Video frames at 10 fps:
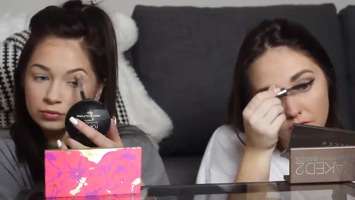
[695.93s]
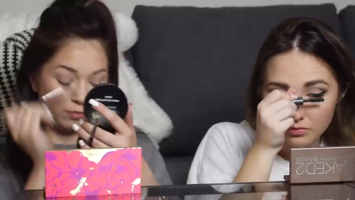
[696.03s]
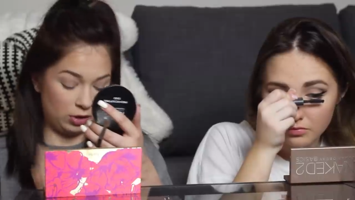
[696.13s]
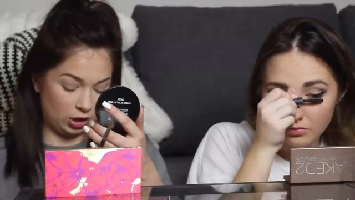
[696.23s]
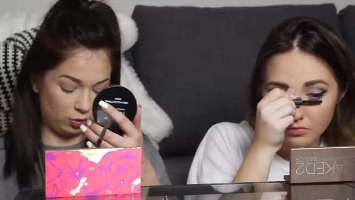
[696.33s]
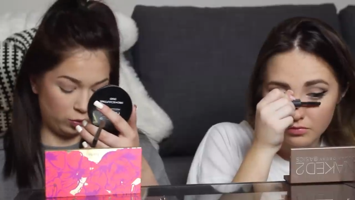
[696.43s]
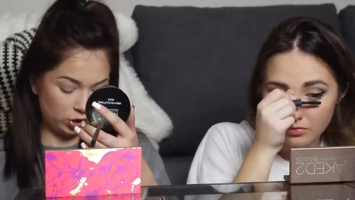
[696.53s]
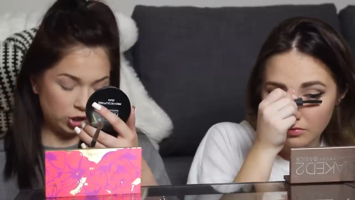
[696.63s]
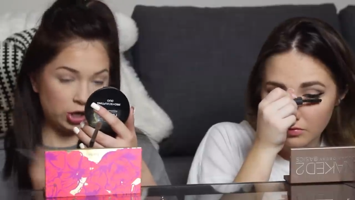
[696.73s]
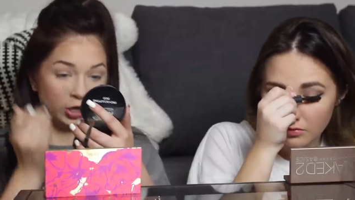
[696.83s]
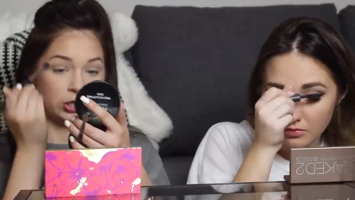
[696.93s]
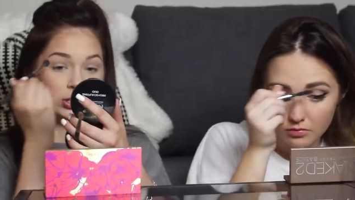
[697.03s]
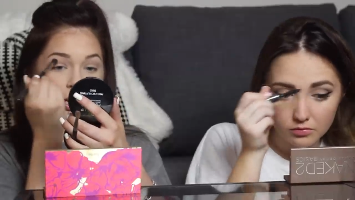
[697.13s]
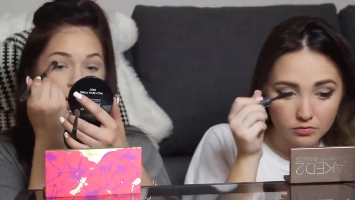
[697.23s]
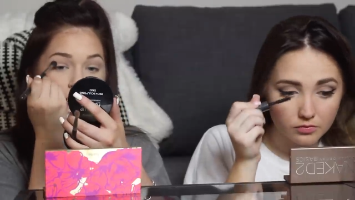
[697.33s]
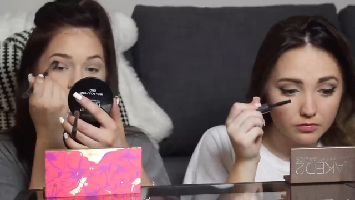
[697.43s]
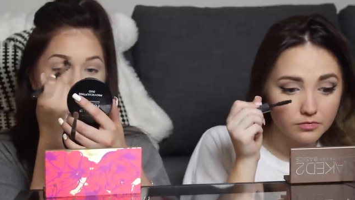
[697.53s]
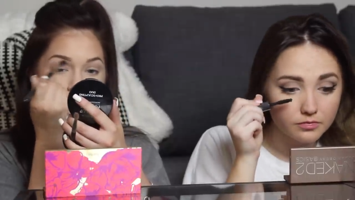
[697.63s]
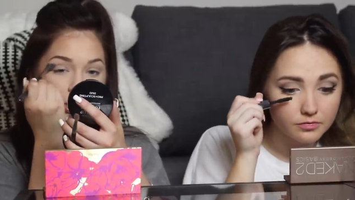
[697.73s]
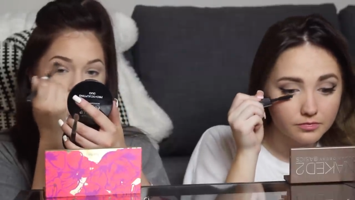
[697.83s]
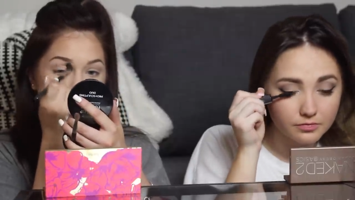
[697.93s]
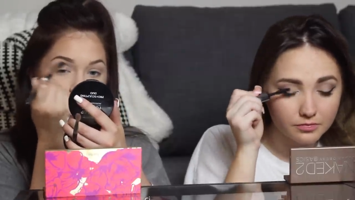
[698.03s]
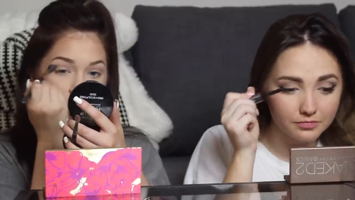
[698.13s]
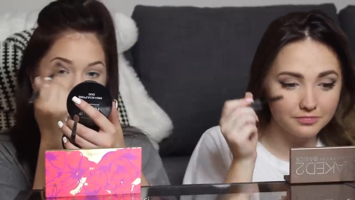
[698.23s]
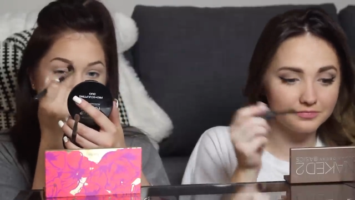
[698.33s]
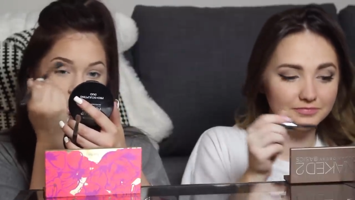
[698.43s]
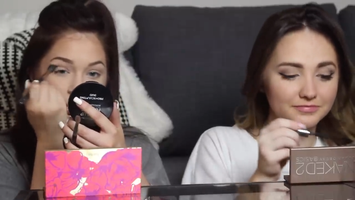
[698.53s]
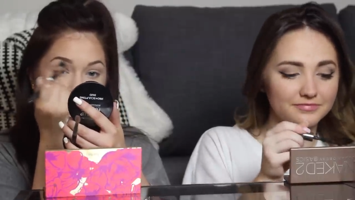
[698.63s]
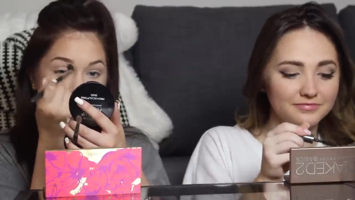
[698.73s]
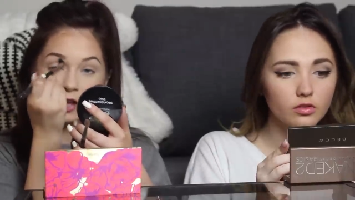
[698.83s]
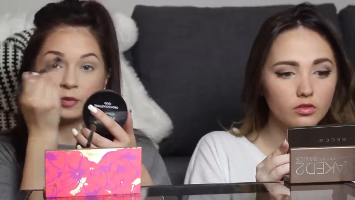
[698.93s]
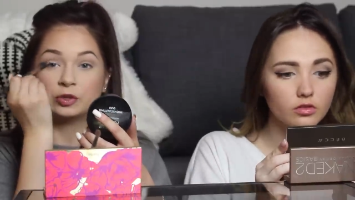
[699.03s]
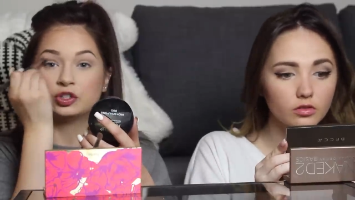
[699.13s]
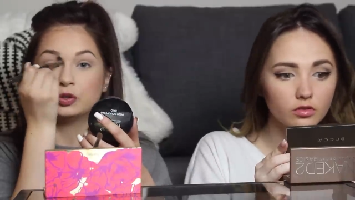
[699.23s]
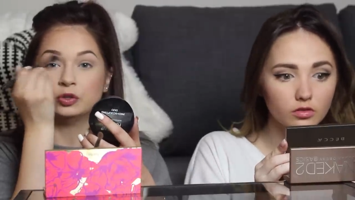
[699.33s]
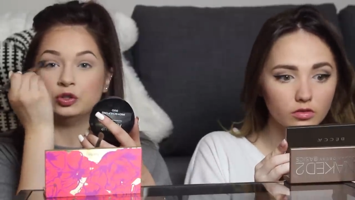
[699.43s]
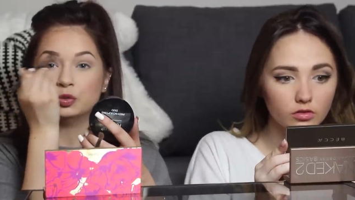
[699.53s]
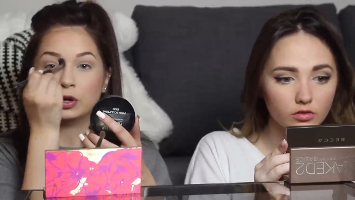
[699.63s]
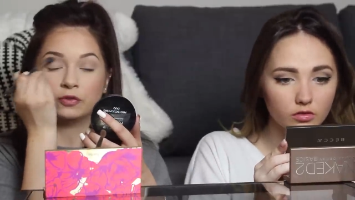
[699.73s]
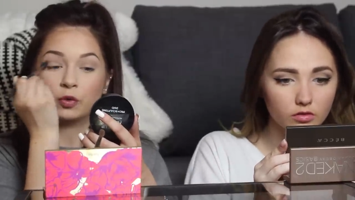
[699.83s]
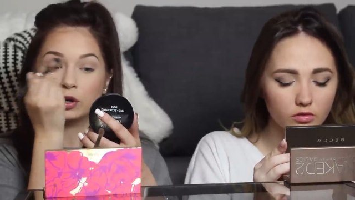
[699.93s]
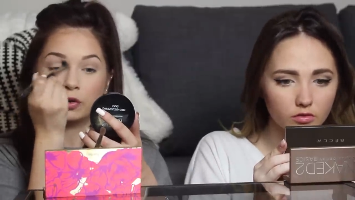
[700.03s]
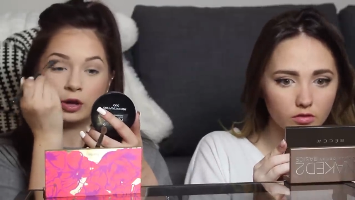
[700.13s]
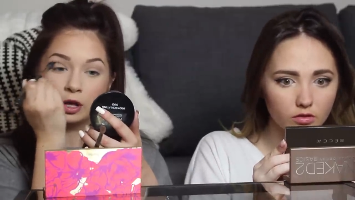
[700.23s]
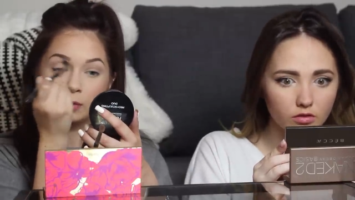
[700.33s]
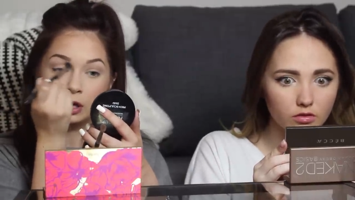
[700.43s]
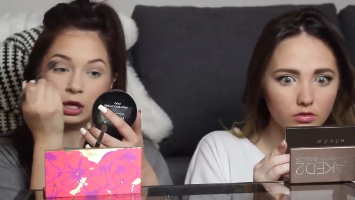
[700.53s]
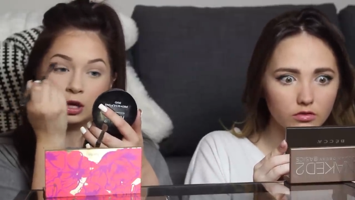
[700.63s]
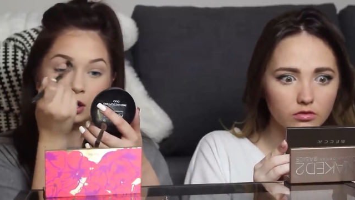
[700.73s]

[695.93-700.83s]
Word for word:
Speaker 1: Me. We're good on time. Me. Rushing. I switched to a 224. Don't hate me.